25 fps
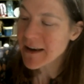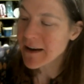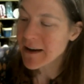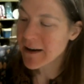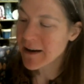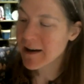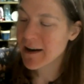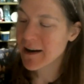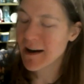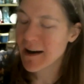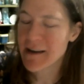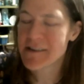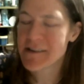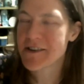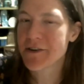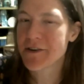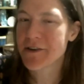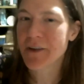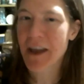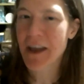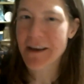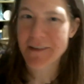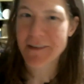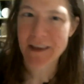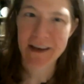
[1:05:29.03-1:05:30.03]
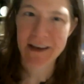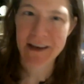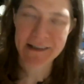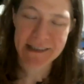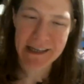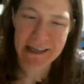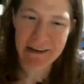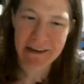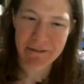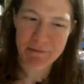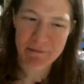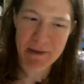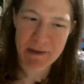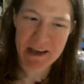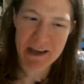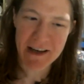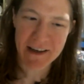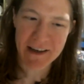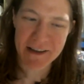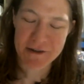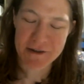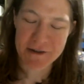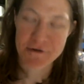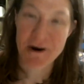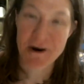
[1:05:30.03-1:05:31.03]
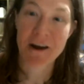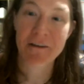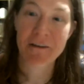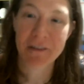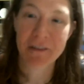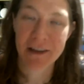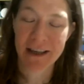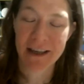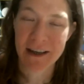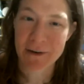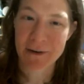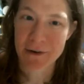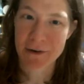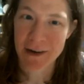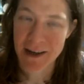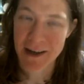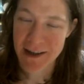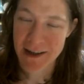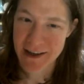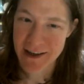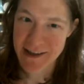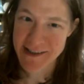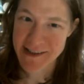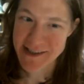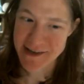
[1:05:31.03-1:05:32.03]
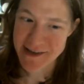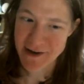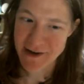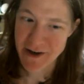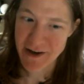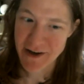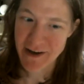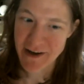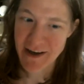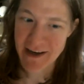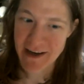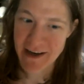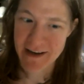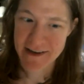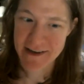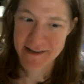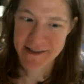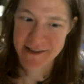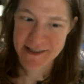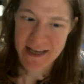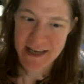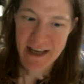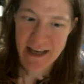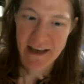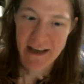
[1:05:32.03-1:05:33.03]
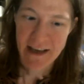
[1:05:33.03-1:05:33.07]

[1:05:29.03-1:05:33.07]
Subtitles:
I do like the idea of being a traveling organizer, and